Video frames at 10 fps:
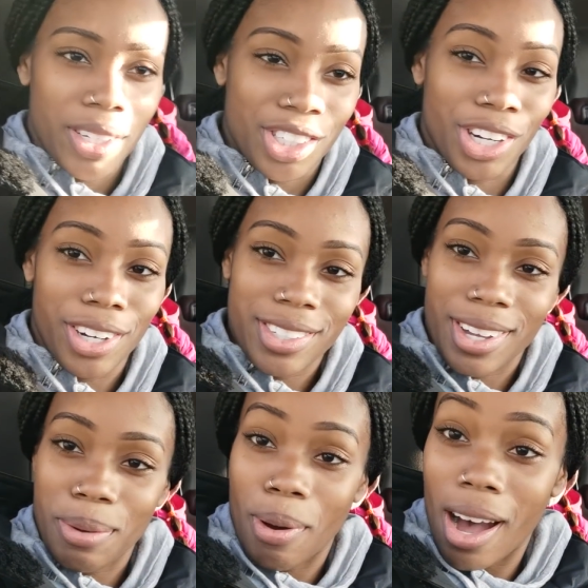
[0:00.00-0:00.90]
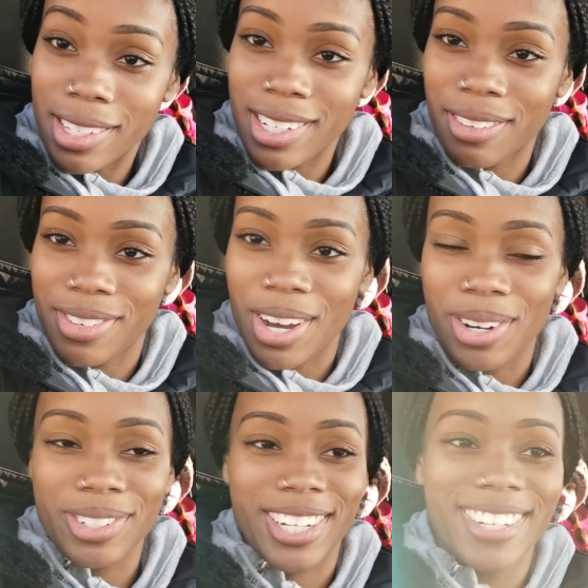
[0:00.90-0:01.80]
pictures, on a positive
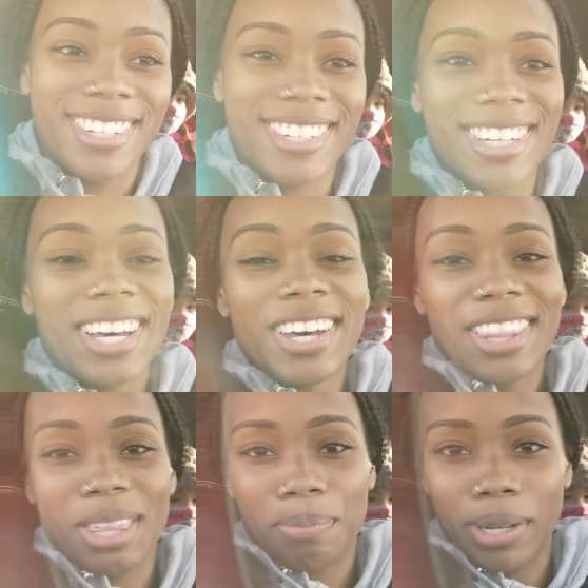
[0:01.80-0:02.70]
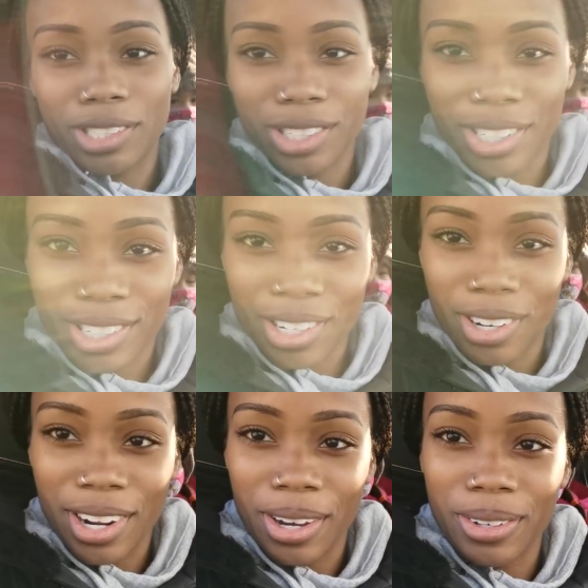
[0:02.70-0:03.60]
note, the pictures
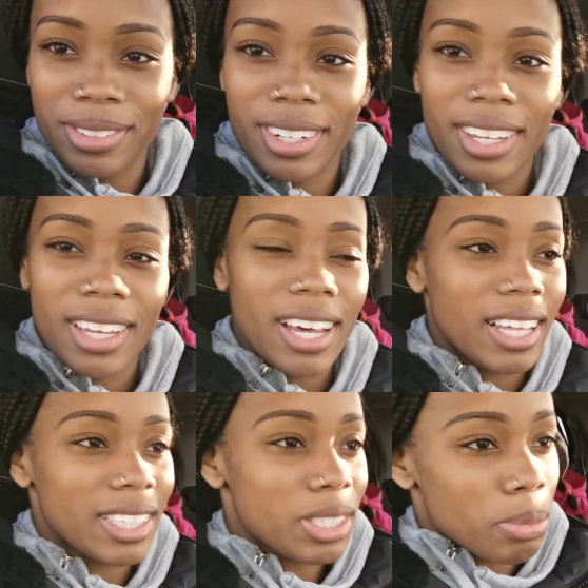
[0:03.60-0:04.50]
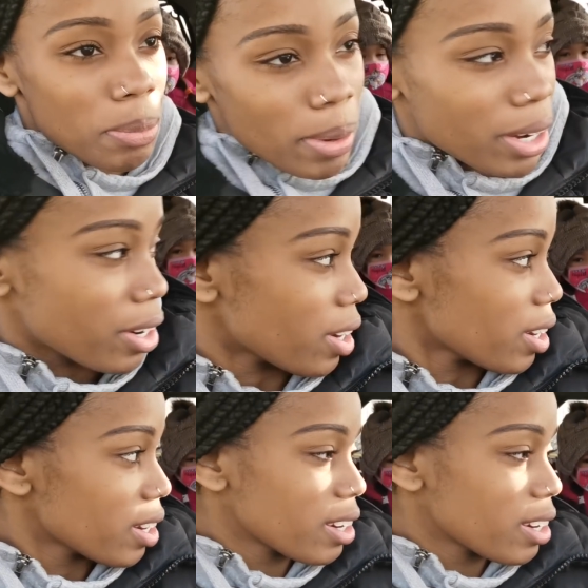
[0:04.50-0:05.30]
turn out a little bit better.